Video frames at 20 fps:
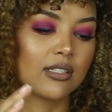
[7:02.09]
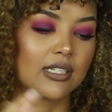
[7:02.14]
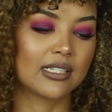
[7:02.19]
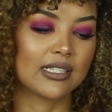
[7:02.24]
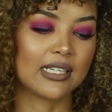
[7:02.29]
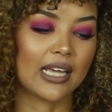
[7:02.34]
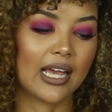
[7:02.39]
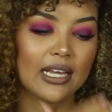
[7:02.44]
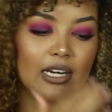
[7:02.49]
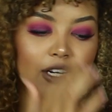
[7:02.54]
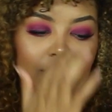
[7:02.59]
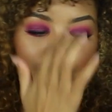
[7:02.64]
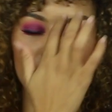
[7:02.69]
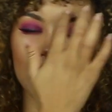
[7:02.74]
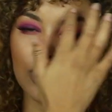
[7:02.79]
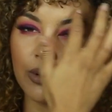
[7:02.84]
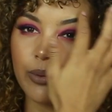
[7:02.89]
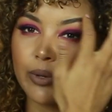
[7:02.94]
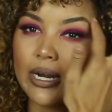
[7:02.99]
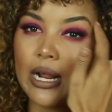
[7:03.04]
decided, you
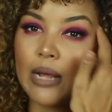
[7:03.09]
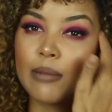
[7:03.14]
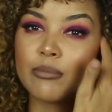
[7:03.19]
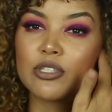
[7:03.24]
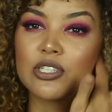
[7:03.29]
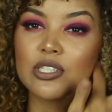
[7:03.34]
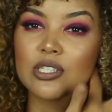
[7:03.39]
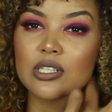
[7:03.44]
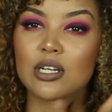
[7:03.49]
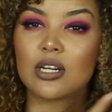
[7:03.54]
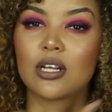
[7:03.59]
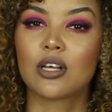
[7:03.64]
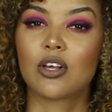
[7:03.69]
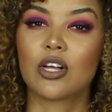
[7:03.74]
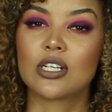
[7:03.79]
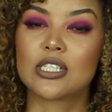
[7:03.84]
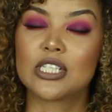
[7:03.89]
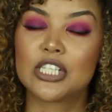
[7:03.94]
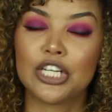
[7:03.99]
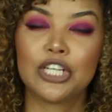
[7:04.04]
know what, I'm just gonna
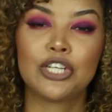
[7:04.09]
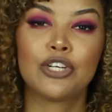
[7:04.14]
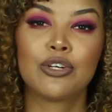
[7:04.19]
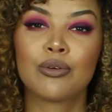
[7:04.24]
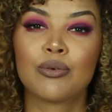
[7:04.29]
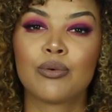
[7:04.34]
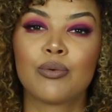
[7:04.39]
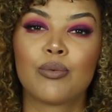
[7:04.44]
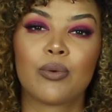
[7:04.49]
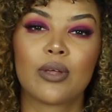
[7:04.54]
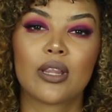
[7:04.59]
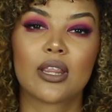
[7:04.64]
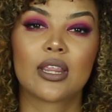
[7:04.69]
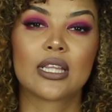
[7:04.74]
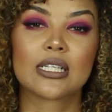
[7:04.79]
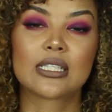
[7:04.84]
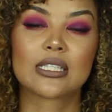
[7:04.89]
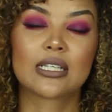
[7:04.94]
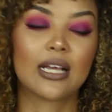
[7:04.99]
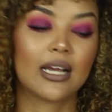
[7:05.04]
continue with
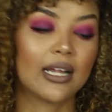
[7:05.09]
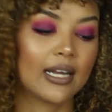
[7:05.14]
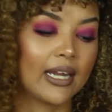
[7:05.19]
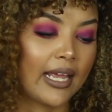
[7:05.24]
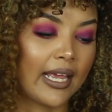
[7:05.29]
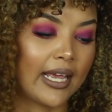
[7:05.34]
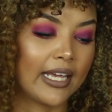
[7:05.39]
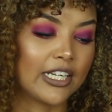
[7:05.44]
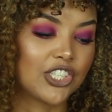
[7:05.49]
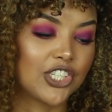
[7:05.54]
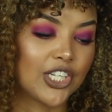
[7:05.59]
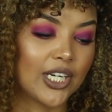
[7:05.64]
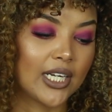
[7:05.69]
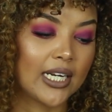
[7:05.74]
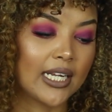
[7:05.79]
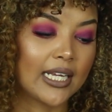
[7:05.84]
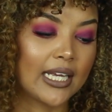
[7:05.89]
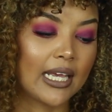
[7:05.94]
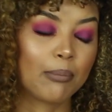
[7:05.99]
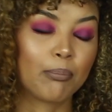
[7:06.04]
this curly hair
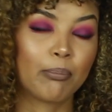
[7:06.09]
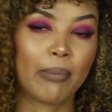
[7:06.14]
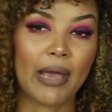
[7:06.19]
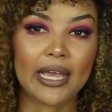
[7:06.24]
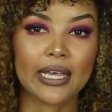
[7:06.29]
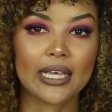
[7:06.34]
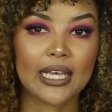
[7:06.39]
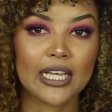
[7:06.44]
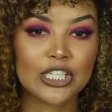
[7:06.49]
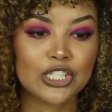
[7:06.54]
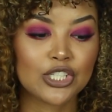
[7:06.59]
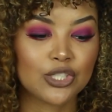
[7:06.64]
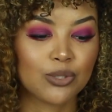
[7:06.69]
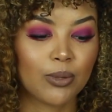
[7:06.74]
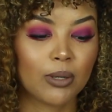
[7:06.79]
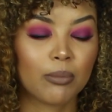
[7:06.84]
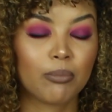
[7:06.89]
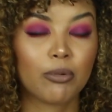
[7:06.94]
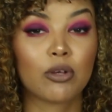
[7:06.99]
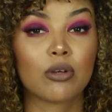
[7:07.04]
journey, get back into
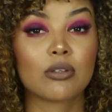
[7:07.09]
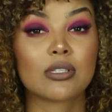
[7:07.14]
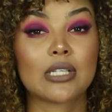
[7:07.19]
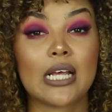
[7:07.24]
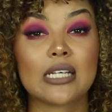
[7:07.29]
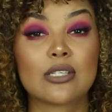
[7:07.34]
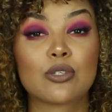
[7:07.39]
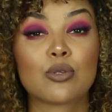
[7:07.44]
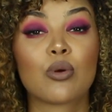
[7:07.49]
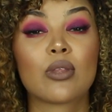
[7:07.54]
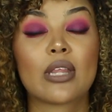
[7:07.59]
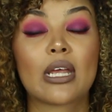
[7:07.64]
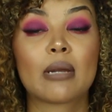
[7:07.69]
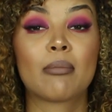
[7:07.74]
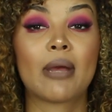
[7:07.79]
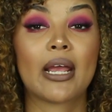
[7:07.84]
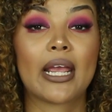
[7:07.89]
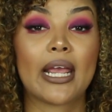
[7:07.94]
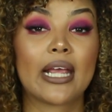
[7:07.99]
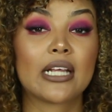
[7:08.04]
it, because I saw that
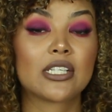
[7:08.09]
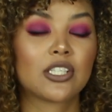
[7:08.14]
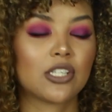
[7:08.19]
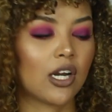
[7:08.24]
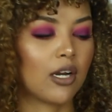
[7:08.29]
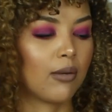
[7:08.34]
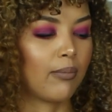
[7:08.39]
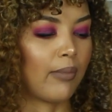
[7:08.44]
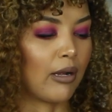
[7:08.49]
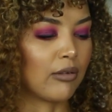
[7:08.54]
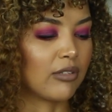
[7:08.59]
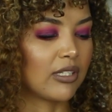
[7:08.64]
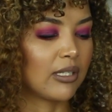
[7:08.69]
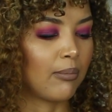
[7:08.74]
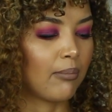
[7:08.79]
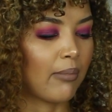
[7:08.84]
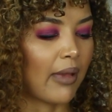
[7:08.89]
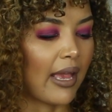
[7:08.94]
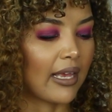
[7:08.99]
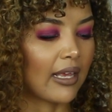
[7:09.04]
my hair started
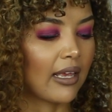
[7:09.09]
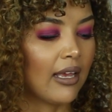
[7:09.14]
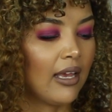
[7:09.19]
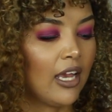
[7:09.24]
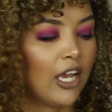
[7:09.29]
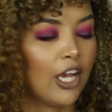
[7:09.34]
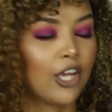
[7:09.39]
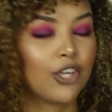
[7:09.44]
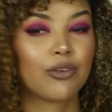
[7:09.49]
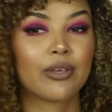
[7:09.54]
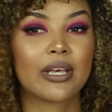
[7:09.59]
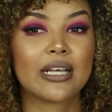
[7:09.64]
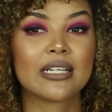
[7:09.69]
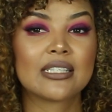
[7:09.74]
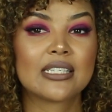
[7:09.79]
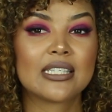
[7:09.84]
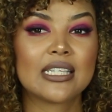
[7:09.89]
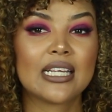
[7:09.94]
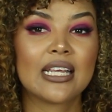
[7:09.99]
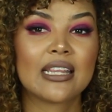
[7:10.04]
bouncing back. You
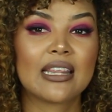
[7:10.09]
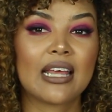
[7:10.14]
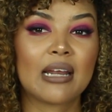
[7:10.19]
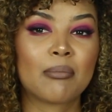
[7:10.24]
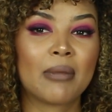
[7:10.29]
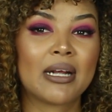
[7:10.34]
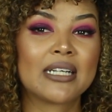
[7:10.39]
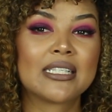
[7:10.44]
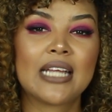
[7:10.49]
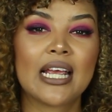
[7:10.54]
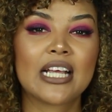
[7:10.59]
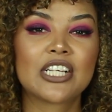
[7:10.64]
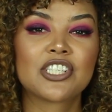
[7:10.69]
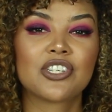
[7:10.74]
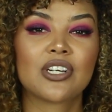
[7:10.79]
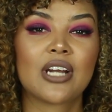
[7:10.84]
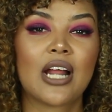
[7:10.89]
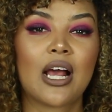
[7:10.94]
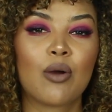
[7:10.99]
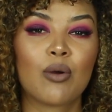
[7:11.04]
can see that my
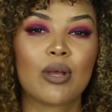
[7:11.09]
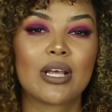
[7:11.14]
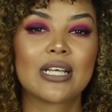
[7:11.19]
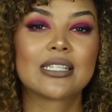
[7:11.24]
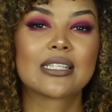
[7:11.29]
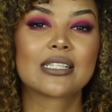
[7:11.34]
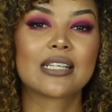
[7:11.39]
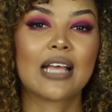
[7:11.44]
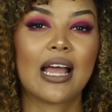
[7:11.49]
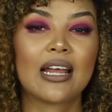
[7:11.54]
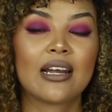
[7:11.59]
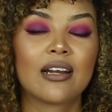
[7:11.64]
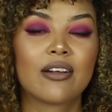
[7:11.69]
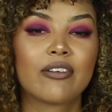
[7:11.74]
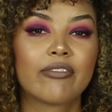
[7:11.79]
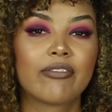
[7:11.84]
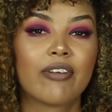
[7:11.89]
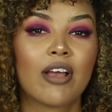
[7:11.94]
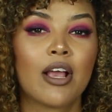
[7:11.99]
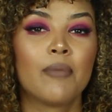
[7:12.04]
texture now is kind
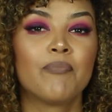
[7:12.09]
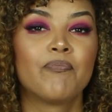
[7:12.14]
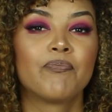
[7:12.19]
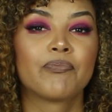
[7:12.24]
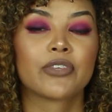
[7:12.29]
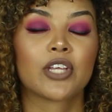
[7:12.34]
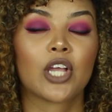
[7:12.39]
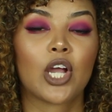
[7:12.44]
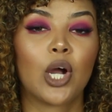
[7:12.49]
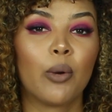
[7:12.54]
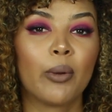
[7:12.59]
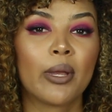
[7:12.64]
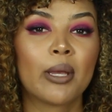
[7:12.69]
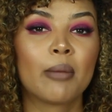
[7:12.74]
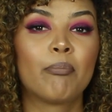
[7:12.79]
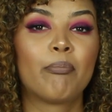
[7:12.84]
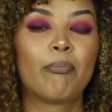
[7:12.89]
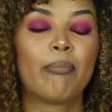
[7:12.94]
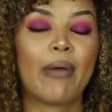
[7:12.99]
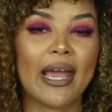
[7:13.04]
of
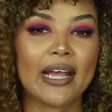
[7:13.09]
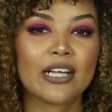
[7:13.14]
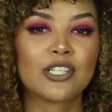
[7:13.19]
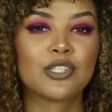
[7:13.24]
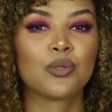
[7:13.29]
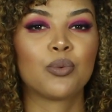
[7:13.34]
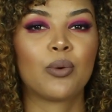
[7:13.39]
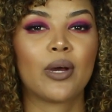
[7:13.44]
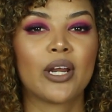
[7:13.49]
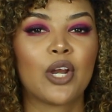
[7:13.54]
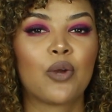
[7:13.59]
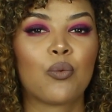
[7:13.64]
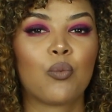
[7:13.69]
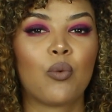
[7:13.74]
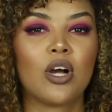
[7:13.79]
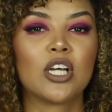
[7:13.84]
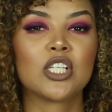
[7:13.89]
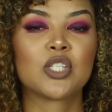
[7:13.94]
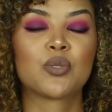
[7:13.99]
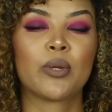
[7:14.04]
going back to what it
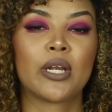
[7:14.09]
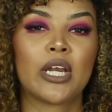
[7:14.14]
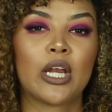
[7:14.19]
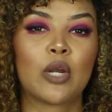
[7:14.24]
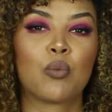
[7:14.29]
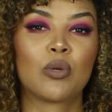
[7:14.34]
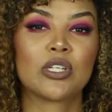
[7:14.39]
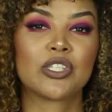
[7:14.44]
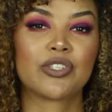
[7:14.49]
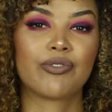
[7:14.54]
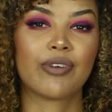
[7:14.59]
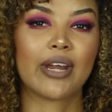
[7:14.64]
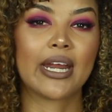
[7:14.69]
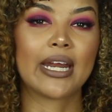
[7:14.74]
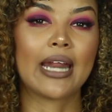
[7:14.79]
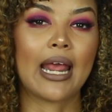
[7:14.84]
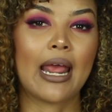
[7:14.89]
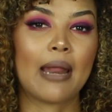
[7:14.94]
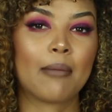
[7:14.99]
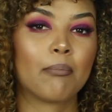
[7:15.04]
was when it was
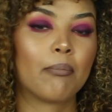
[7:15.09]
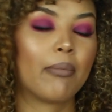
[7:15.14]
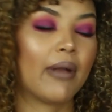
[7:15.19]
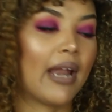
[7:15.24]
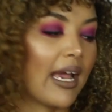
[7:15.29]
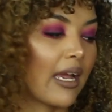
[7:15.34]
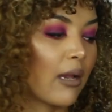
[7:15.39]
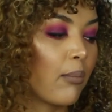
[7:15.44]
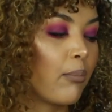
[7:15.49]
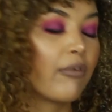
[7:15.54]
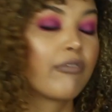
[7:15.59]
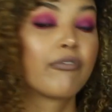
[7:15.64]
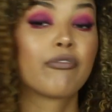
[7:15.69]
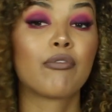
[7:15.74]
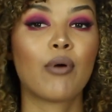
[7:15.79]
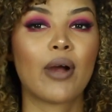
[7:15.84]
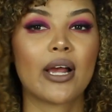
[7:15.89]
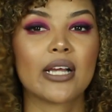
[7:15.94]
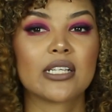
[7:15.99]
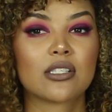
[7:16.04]
red and black
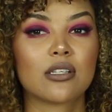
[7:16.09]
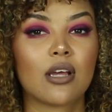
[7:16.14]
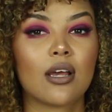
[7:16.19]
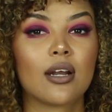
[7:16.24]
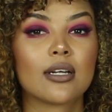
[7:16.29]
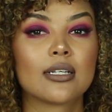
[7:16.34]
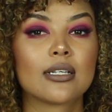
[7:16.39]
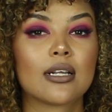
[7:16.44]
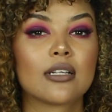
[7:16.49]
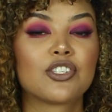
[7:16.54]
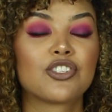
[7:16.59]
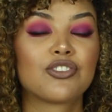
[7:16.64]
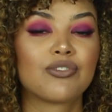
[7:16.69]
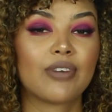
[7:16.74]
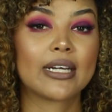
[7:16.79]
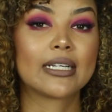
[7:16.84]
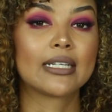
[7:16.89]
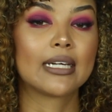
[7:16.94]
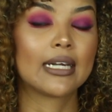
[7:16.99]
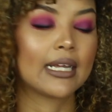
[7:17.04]
before I started
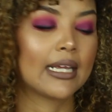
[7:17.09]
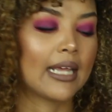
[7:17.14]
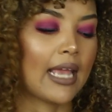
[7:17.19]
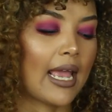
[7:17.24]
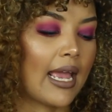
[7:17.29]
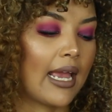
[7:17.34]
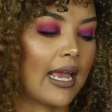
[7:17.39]
straightening